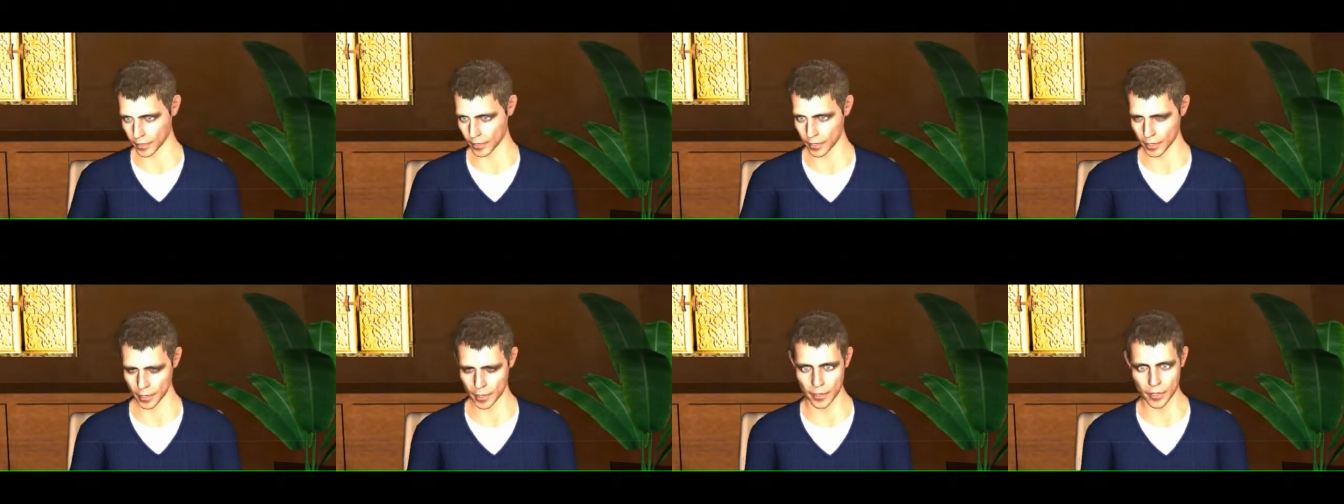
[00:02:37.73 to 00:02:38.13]

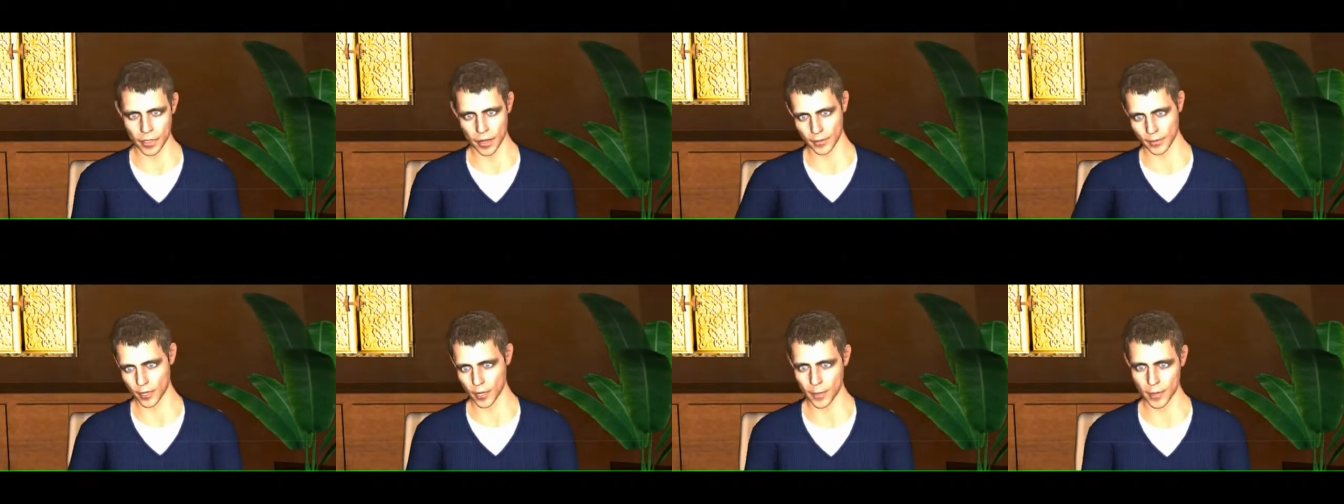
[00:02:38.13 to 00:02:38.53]
Lots
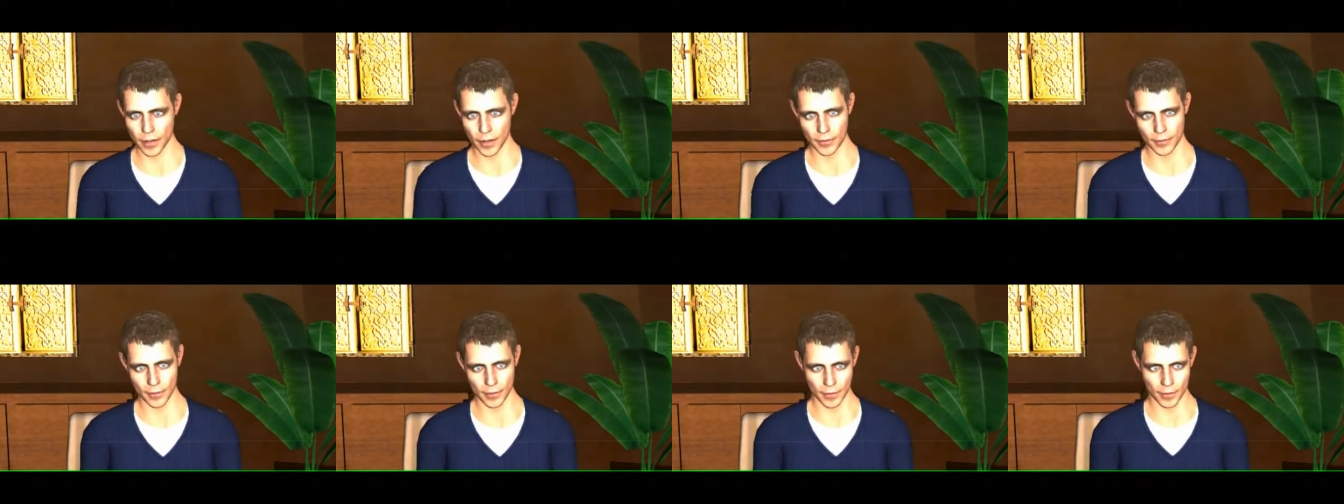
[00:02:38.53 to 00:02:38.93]
of
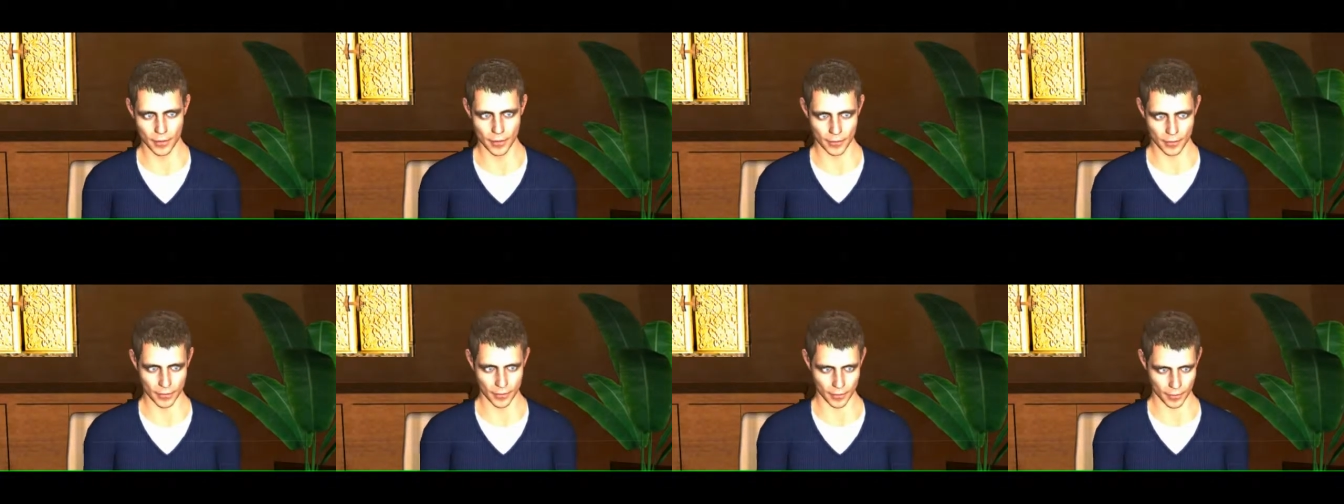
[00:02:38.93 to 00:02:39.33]
rain
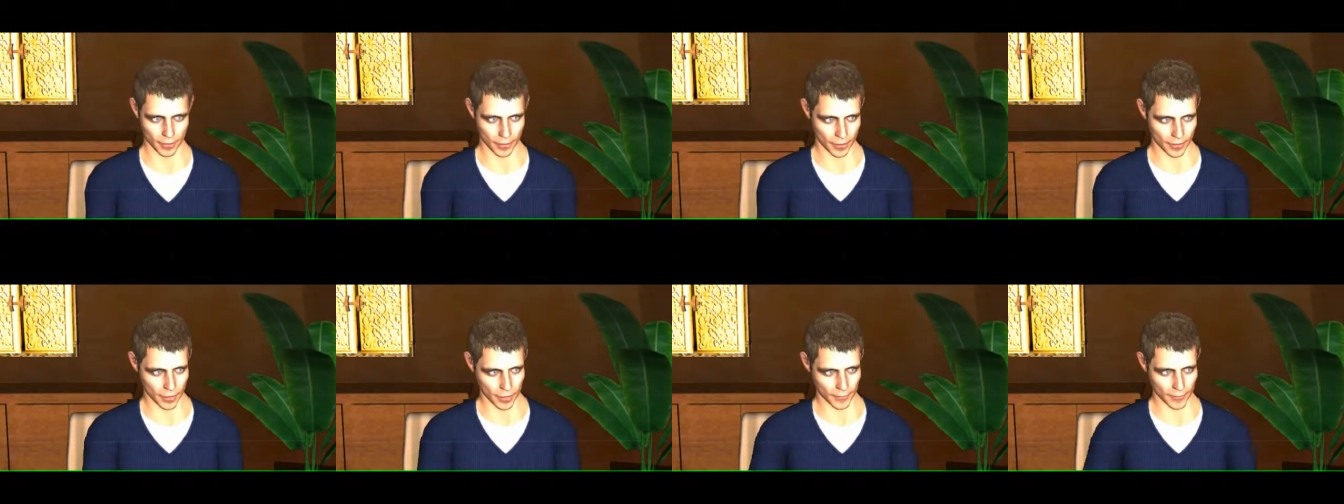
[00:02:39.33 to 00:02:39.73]

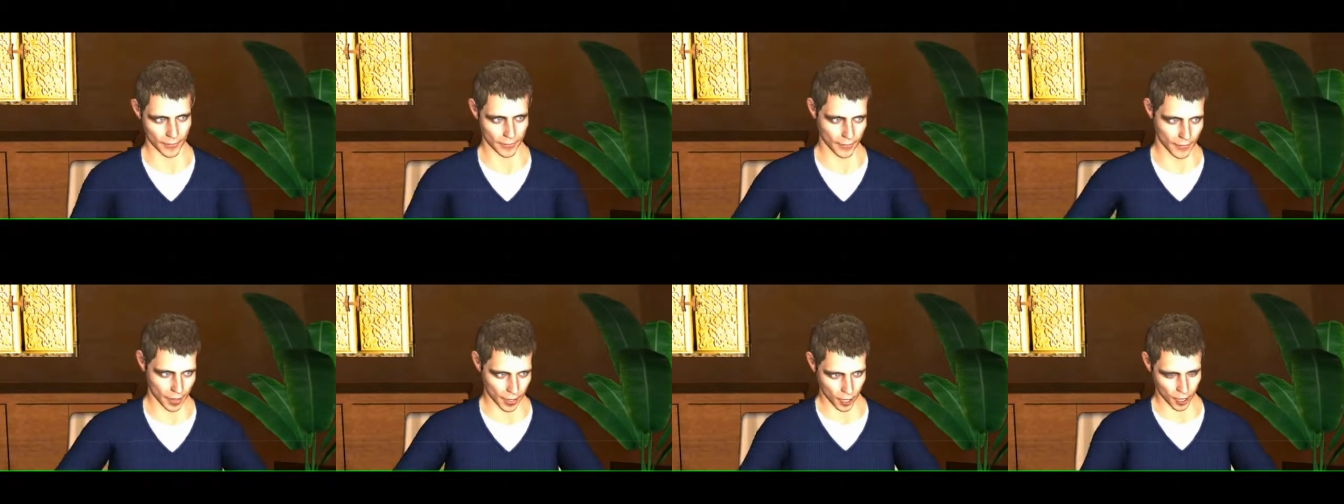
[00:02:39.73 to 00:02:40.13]
and
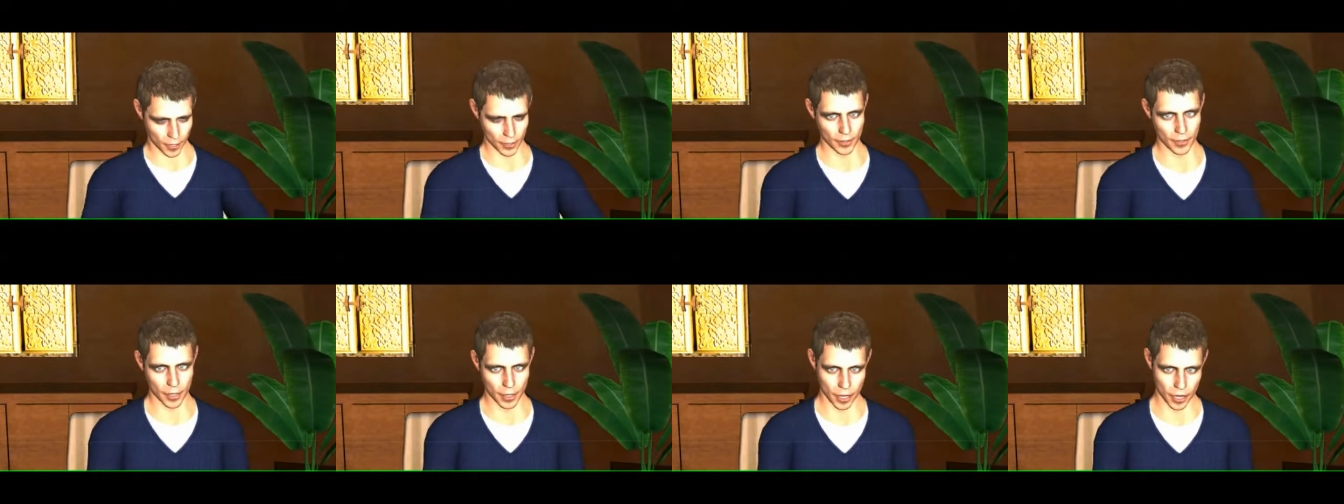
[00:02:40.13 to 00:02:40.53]
snow
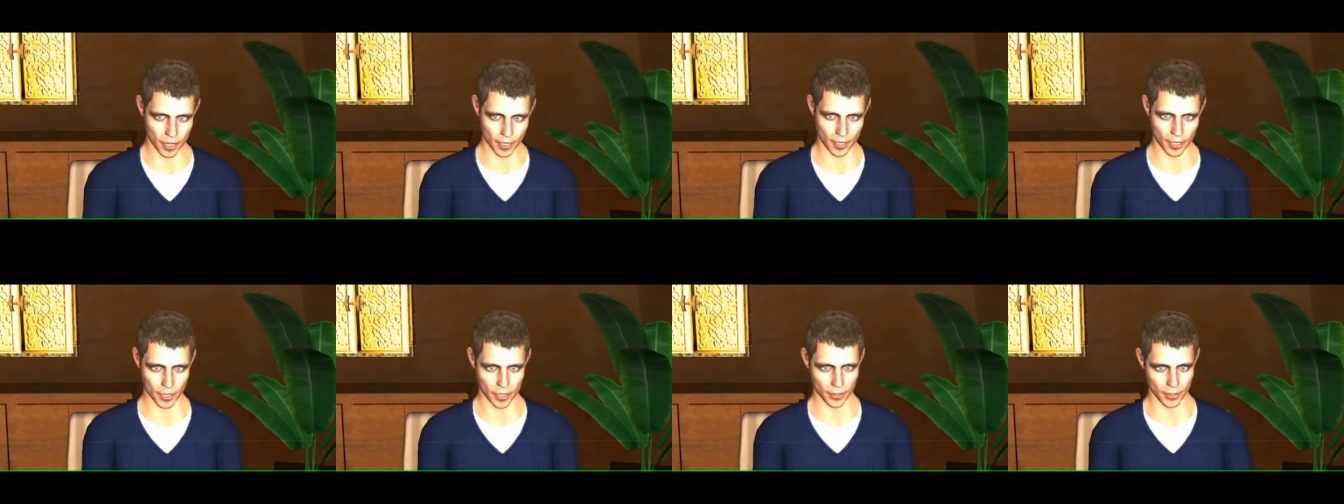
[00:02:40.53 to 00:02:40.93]
in the
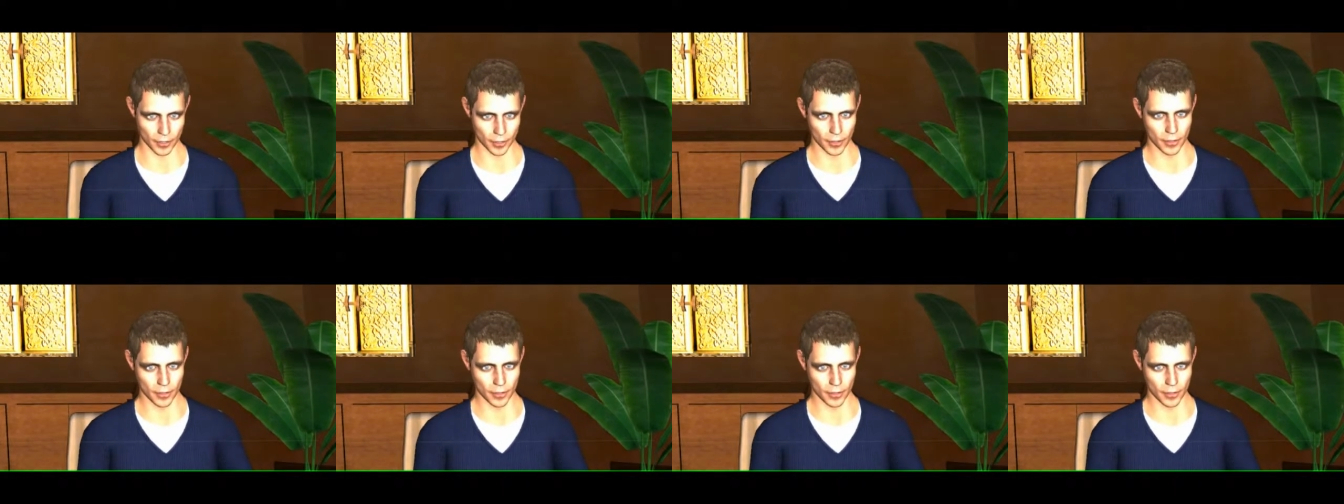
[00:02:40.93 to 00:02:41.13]
winter.